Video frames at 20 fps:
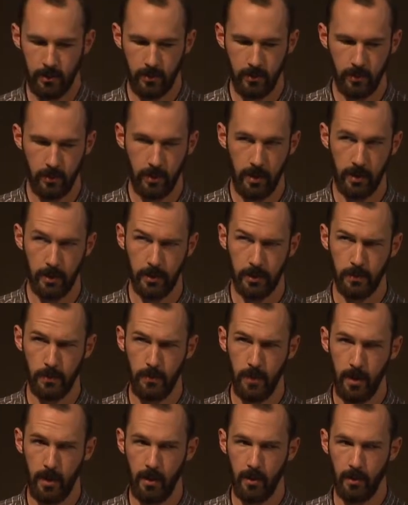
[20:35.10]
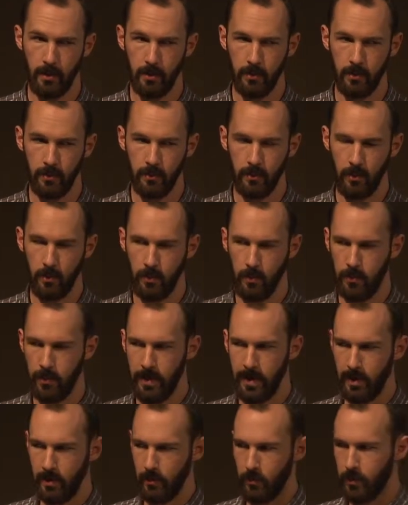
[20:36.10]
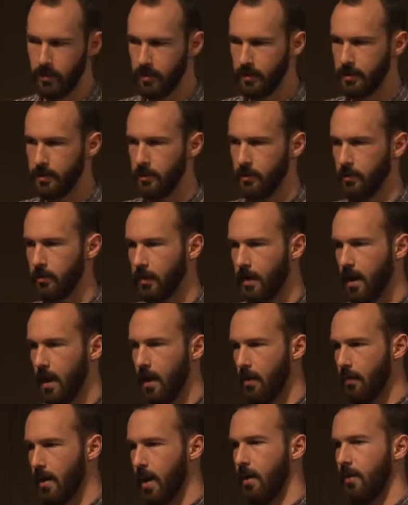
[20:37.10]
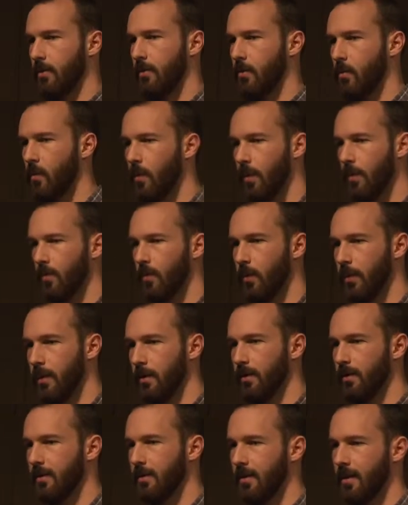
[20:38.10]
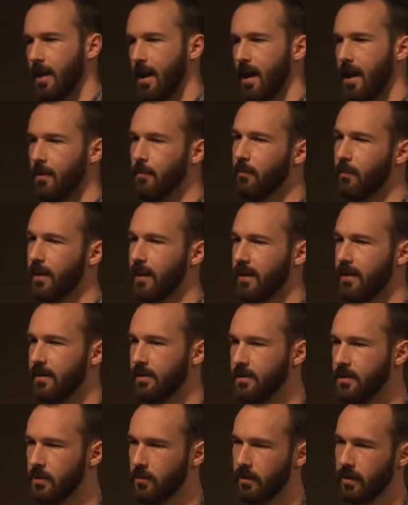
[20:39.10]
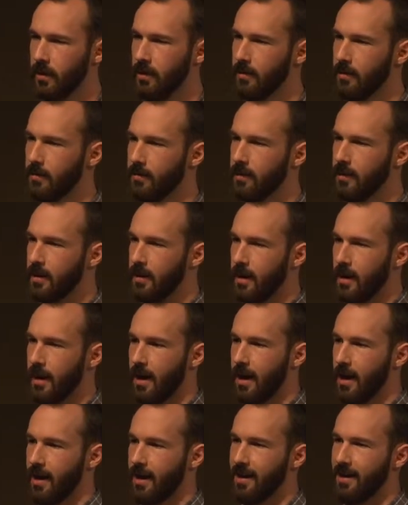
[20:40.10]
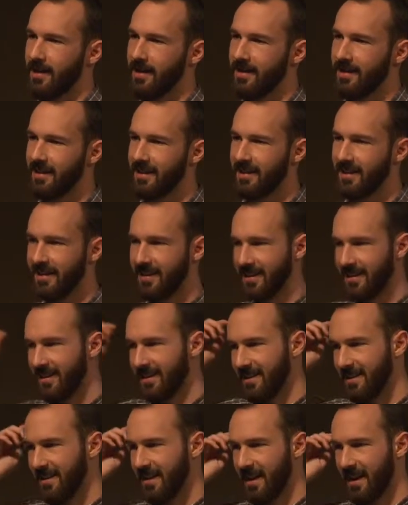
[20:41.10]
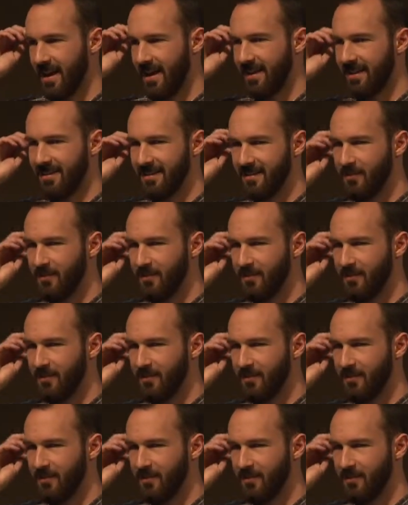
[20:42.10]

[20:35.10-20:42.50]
transparent or opaque, one of the two, about what we're um, planning on doing here. Yeah, yeah. Uh, and